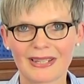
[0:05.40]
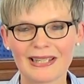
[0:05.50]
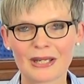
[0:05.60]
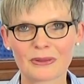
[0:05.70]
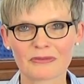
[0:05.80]

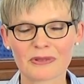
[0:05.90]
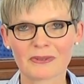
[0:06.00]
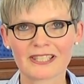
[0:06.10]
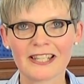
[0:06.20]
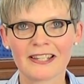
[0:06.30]
Hello
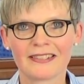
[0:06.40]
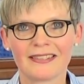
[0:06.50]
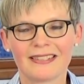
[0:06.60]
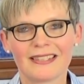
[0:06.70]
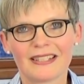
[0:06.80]
everybody.
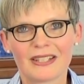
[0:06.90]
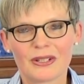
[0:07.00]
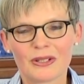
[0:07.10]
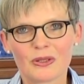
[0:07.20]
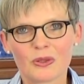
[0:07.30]

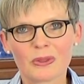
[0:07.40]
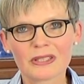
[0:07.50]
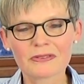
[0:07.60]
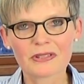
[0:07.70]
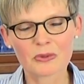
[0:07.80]

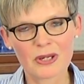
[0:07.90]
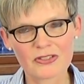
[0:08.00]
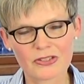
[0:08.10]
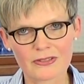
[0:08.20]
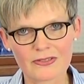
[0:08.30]
One of the
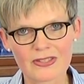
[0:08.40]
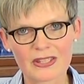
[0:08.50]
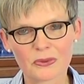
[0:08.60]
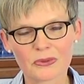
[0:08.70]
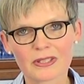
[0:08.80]
questions
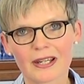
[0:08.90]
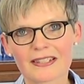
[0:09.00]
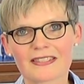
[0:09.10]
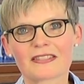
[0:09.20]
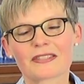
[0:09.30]
the
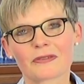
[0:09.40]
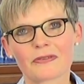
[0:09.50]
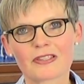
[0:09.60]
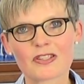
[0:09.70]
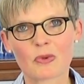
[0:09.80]
organizers
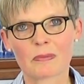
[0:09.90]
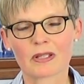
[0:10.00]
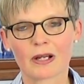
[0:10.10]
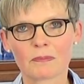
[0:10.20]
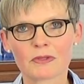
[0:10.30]
of this
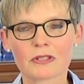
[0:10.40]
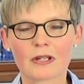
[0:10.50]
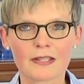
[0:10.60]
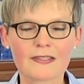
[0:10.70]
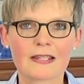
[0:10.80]
webinar put to
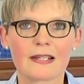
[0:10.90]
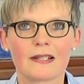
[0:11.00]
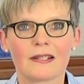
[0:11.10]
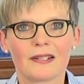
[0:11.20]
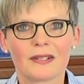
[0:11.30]
us
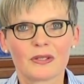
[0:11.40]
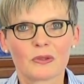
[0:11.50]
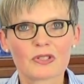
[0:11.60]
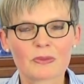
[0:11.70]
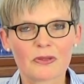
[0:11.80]

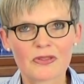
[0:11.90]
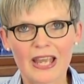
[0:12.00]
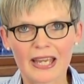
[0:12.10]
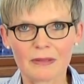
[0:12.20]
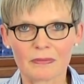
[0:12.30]
was about the
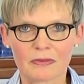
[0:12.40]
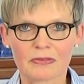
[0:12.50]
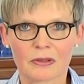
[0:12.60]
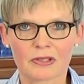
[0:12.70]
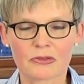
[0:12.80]
aim of
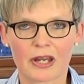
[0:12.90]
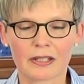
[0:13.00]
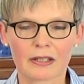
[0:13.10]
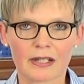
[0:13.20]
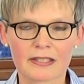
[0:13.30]
our
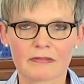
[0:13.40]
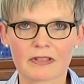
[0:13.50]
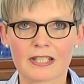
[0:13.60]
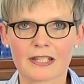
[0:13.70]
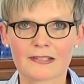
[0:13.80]
training
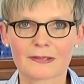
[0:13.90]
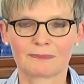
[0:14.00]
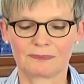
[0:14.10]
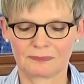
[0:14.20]
activities.